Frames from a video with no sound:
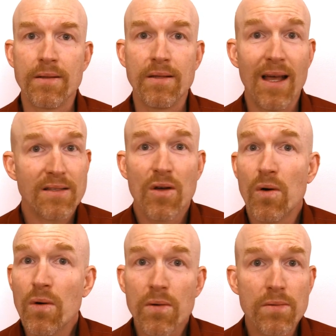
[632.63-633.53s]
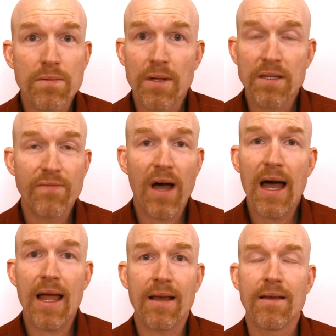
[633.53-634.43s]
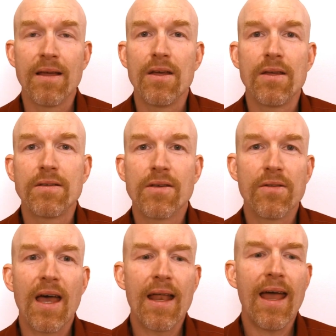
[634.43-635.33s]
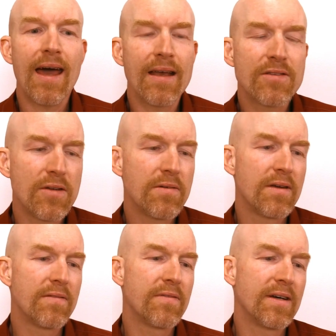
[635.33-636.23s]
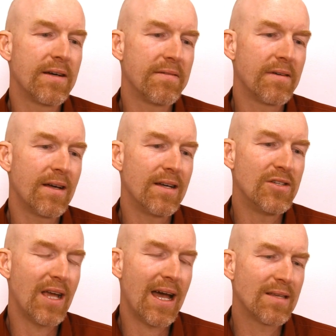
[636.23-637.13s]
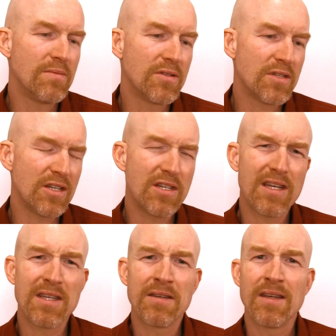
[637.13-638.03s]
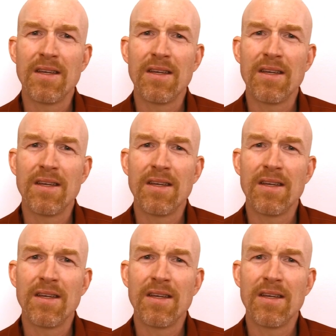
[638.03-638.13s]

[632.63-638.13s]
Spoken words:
That's cool. That's fine. So that attitude of a jazz musician,